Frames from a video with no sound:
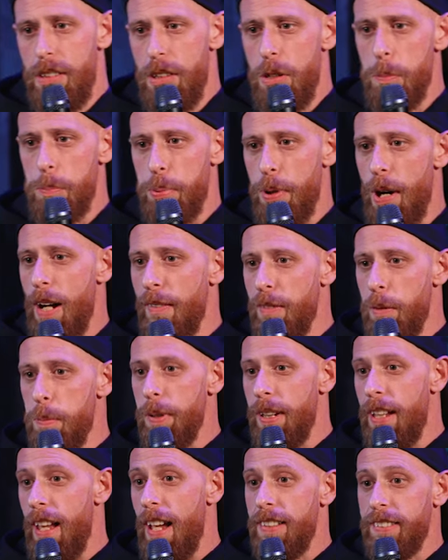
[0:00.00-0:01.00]
who
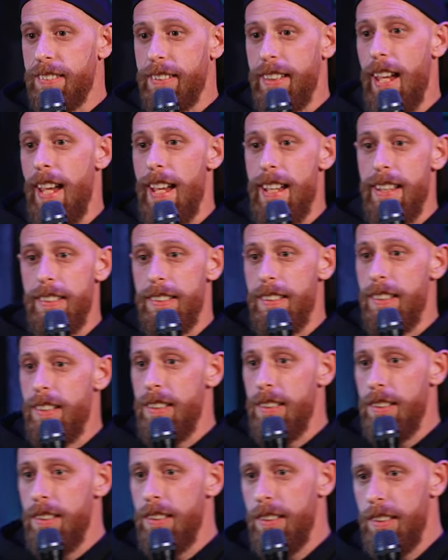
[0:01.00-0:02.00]
probably has
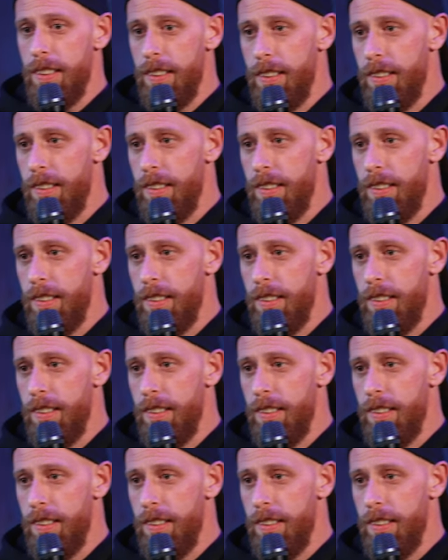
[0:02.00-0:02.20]
candy.